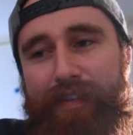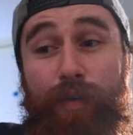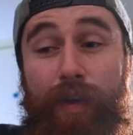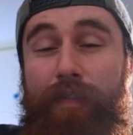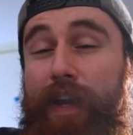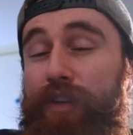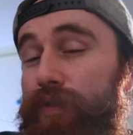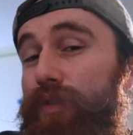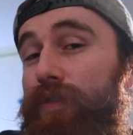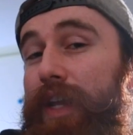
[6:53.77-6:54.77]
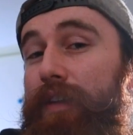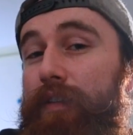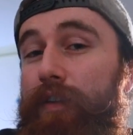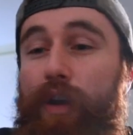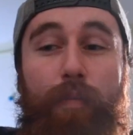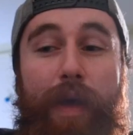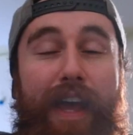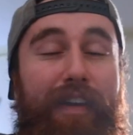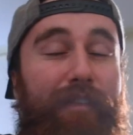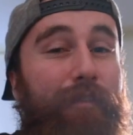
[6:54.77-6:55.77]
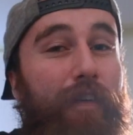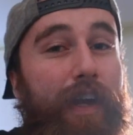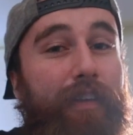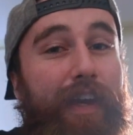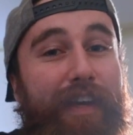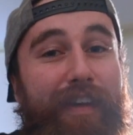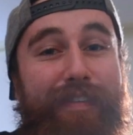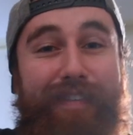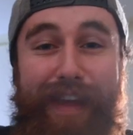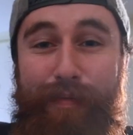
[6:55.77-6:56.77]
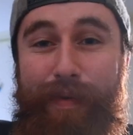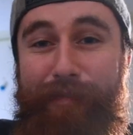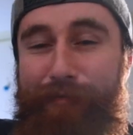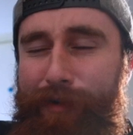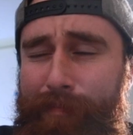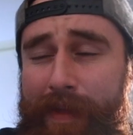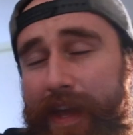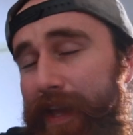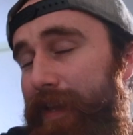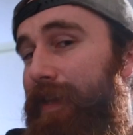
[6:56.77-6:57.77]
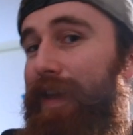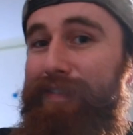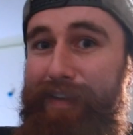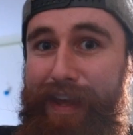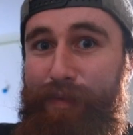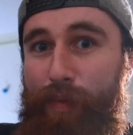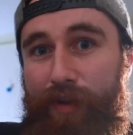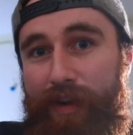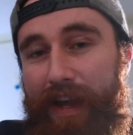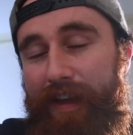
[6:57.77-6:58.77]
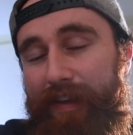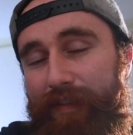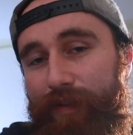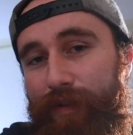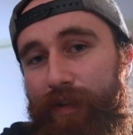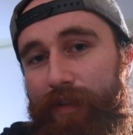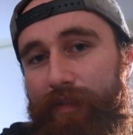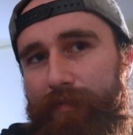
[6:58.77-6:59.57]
So if I do need to go back and find like a sound bit from yesterday's podcast or